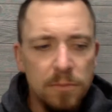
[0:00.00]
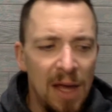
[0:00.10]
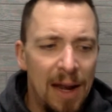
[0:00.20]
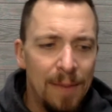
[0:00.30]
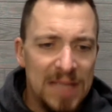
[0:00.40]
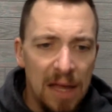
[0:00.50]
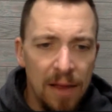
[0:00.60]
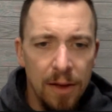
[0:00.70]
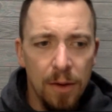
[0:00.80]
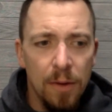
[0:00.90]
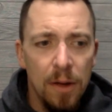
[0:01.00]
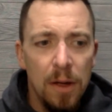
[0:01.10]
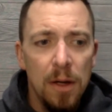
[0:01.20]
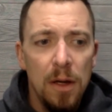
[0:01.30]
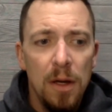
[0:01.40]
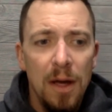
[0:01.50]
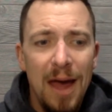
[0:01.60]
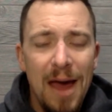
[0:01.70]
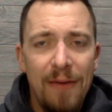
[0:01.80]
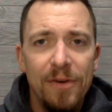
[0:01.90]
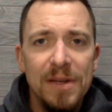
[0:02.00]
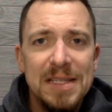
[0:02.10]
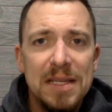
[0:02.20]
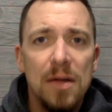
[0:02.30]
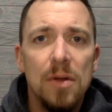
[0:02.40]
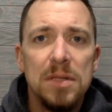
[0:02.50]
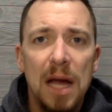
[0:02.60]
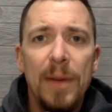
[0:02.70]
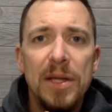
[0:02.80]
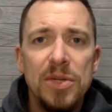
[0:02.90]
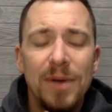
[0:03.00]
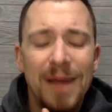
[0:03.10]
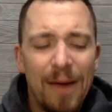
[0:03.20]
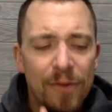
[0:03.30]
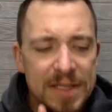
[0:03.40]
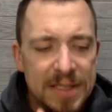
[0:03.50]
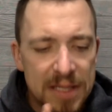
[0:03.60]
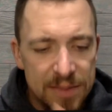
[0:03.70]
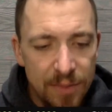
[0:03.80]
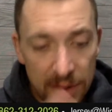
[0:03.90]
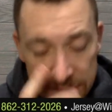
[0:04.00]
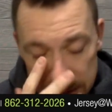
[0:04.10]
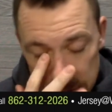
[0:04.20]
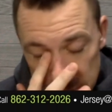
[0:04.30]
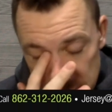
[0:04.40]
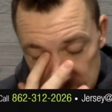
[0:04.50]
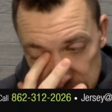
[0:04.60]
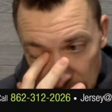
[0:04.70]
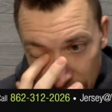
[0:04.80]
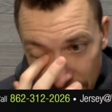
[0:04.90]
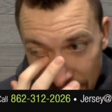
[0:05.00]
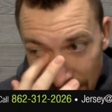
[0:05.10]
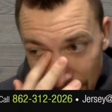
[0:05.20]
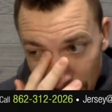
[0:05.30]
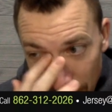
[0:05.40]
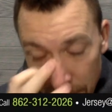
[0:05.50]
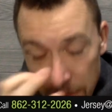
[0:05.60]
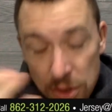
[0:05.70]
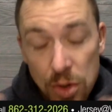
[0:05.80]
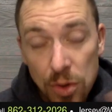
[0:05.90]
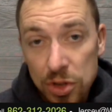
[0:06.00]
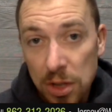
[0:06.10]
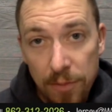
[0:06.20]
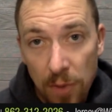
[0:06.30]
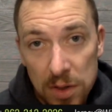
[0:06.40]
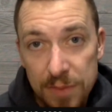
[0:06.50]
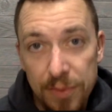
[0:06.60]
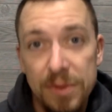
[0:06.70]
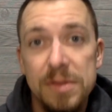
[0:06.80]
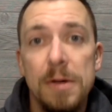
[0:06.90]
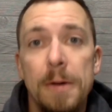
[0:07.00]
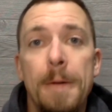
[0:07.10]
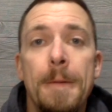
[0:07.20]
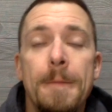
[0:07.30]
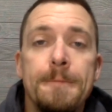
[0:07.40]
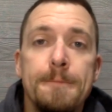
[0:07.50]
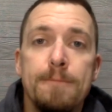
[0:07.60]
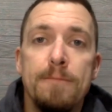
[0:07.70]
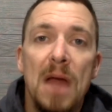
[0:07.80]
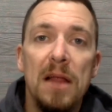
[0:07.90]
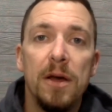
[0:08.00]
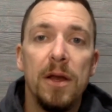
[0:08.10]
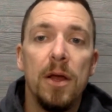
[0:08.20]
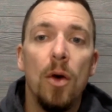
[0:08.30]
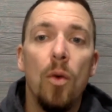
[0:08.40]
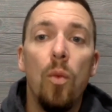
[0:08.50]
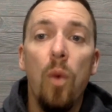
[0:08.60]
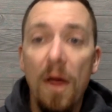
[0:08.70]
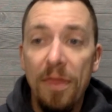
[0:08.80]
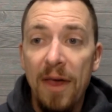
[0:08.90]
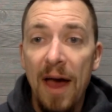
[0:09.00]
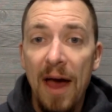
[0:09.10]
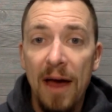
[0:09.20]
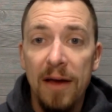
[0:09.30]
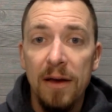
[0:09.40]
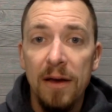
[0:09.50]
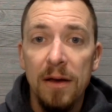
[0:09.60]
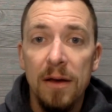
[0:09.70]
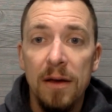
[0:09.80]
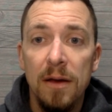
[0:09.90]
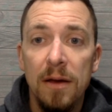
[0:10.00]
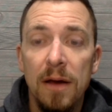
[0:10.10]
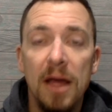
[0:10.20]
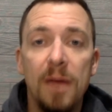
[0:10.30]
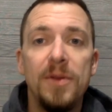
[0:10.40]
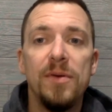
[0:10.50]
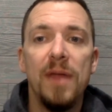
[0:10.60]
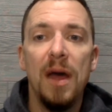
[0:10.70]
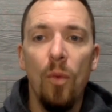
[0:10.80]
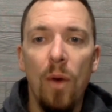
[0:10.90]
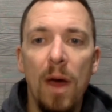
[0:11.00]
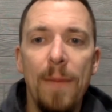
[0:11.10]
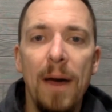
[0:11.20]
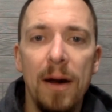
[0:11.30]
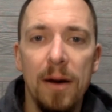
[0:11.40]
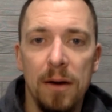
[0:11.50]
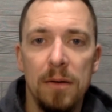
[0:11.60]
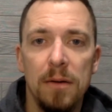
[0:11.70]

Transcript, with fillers: And I'm telling you, every single time I do it, every six months, something, usually multiples, I look at it and go, what the heck? I could be doing that way better.